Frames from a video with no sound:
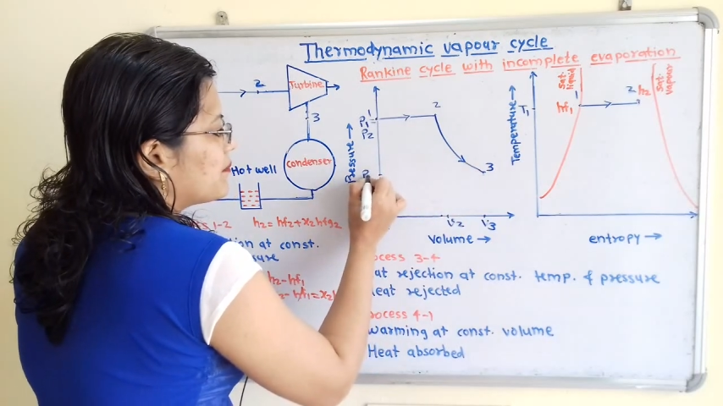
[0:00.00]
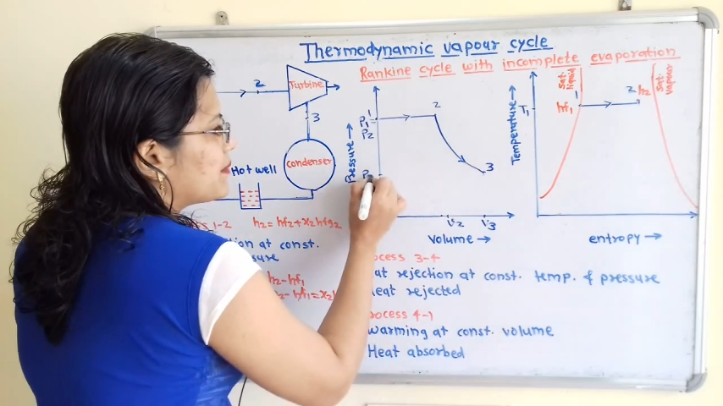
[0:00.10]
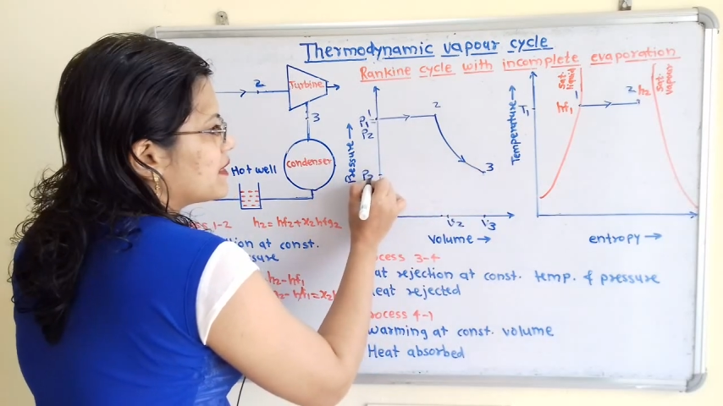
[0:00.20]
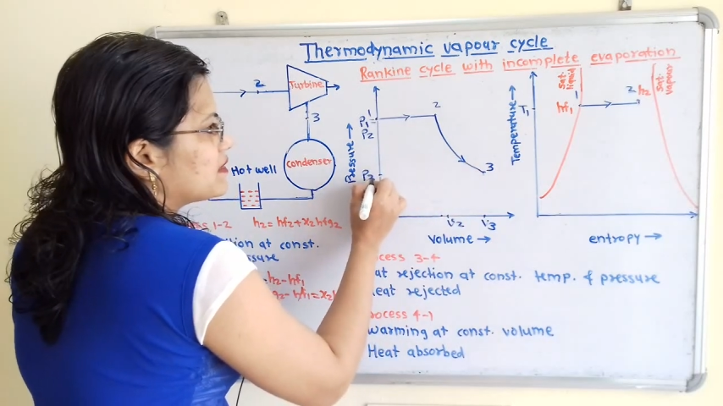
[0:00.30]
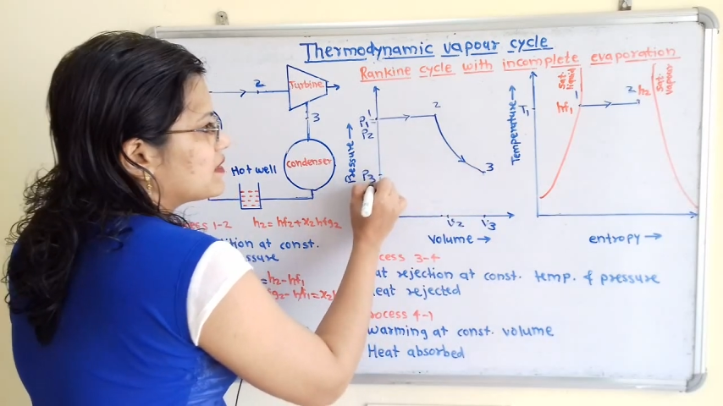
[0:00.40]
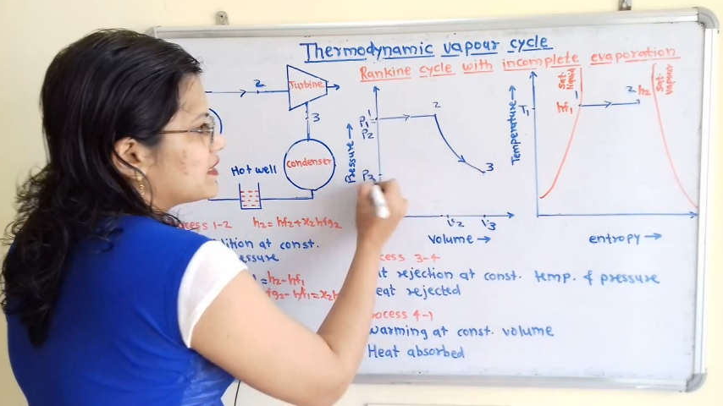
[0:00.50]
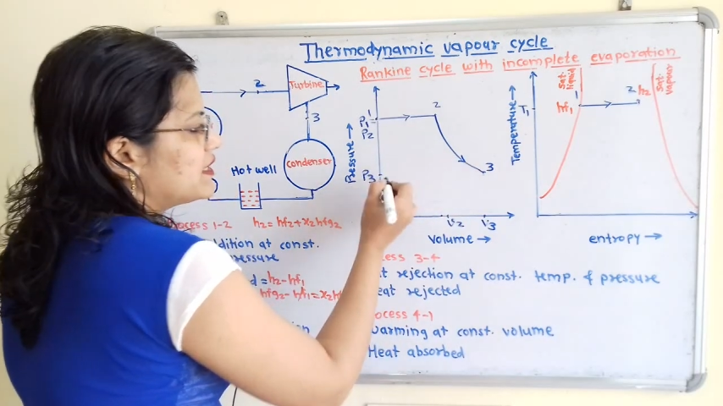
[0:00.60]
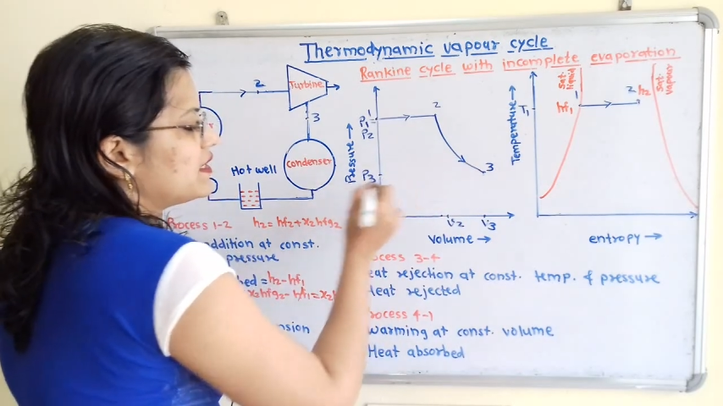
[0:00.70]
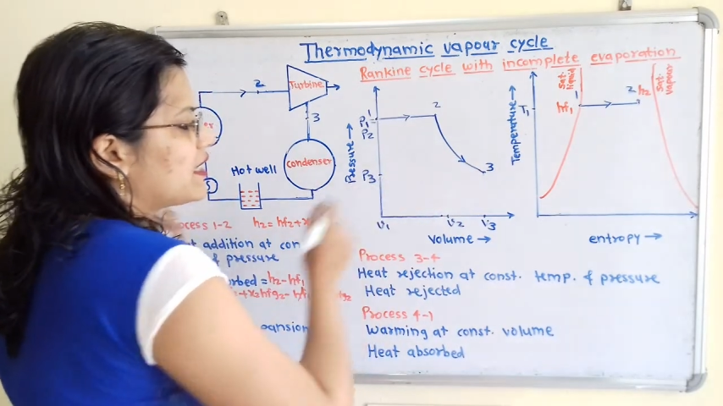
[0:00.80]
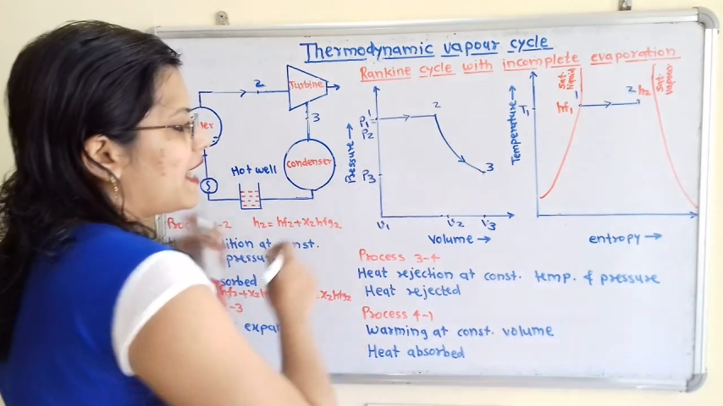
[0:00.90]

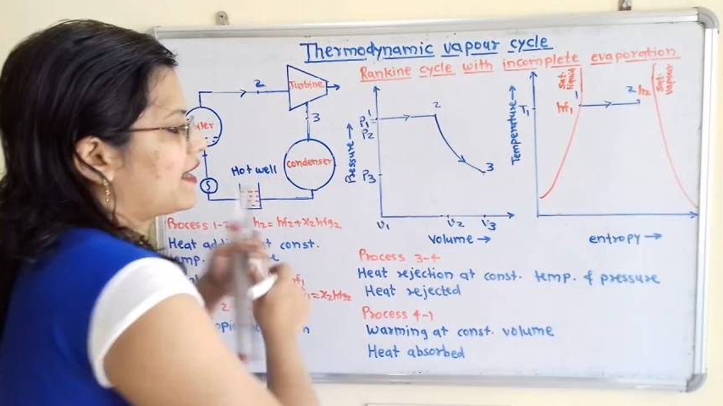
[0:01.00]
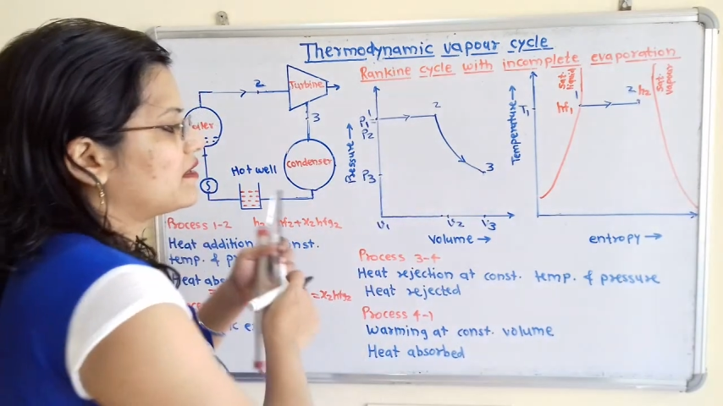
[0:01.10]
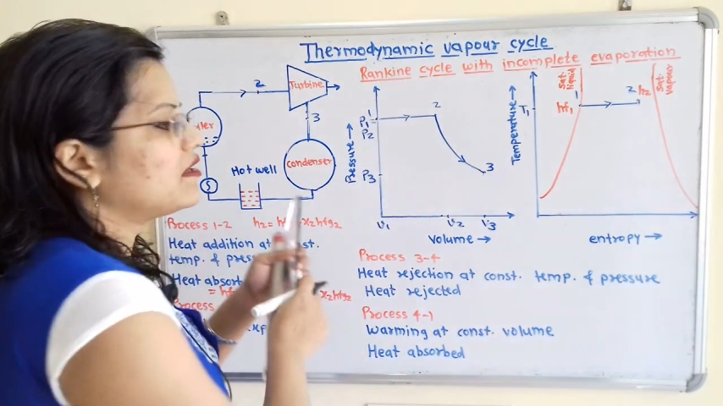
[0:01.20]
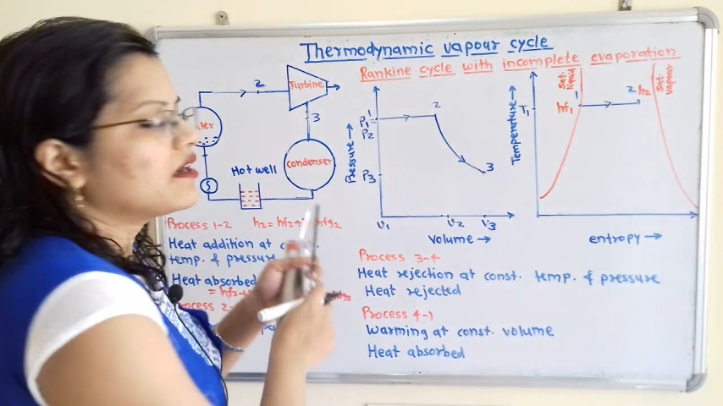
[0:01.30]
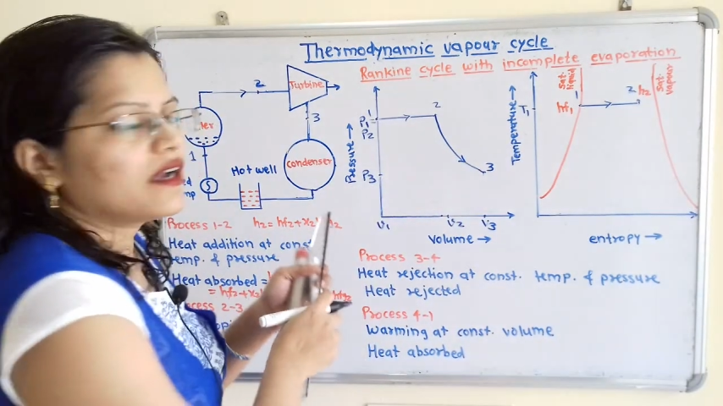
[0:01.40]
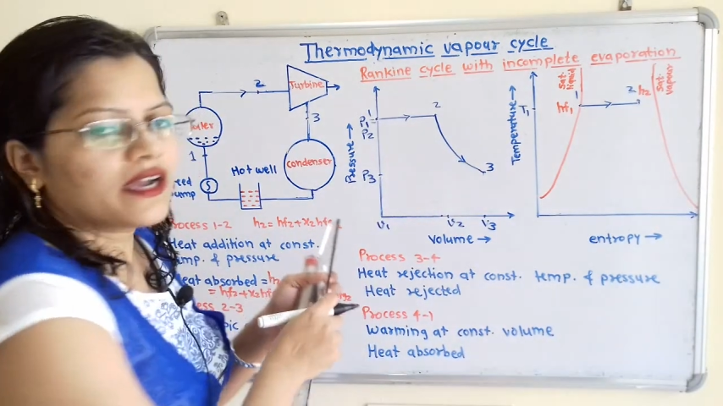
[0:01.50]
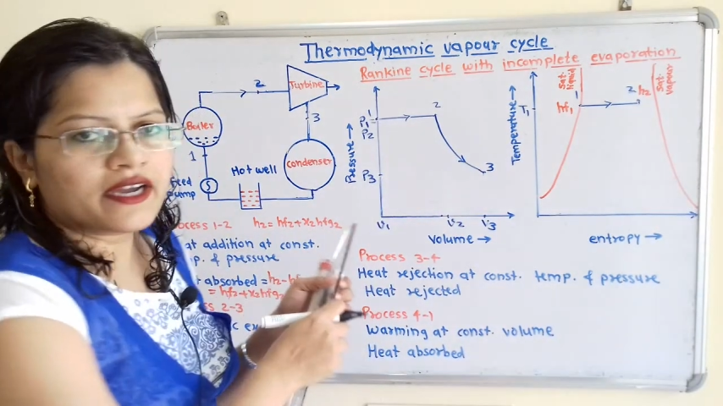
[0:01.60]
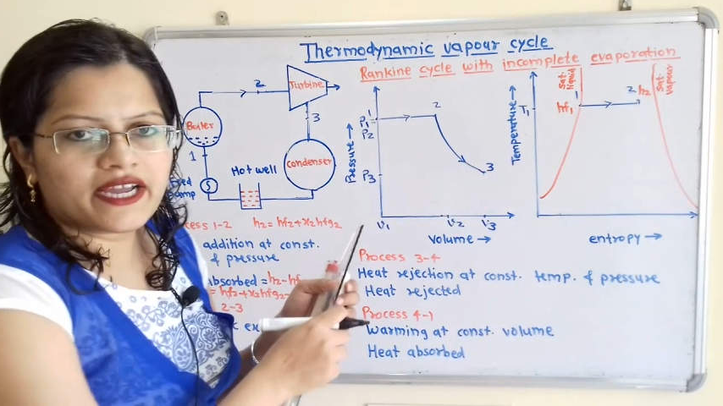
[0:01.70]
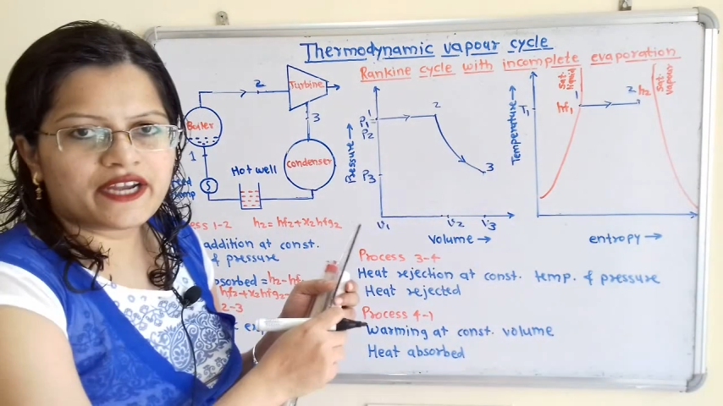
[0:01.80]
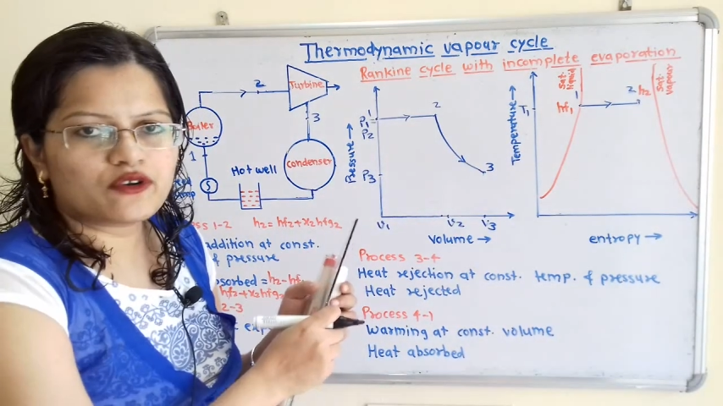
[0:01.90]
P3, and
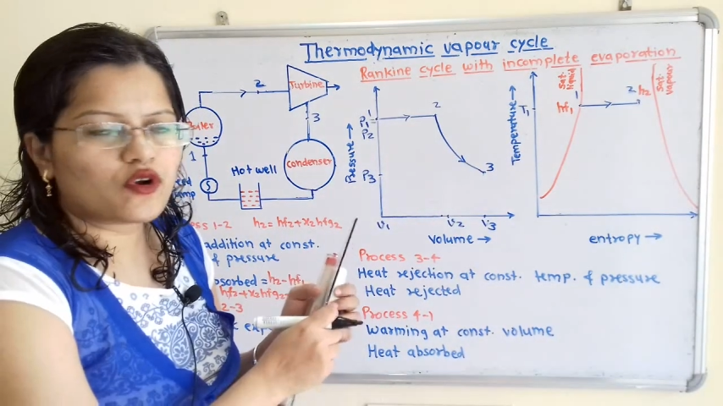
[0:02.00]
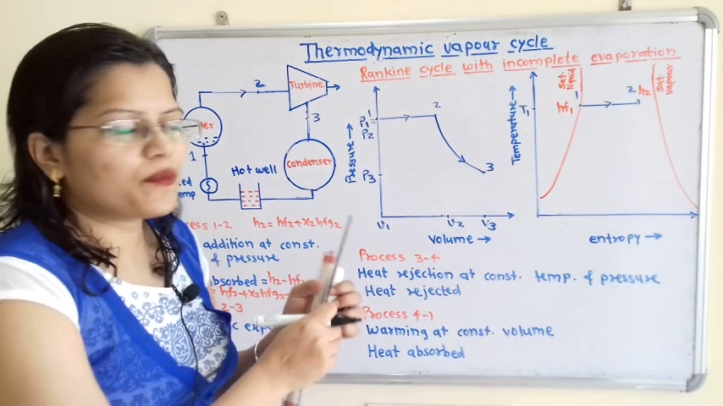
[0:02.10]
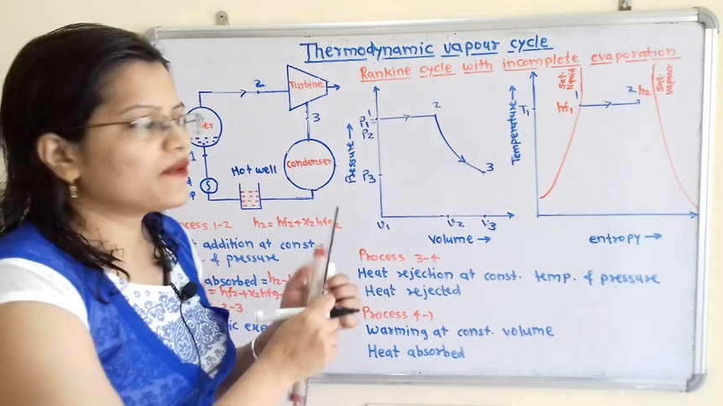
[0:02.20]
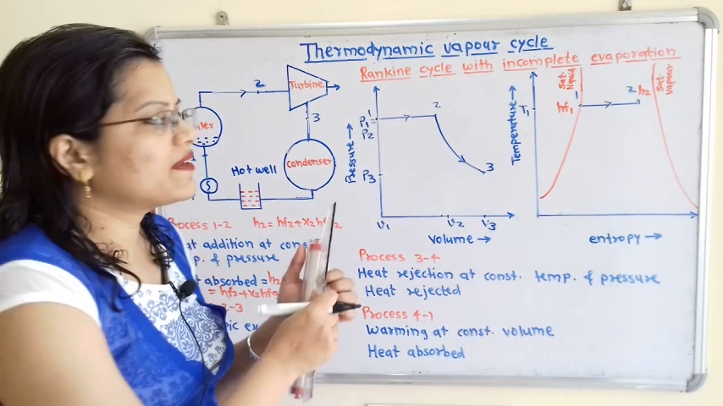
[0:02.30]
entropy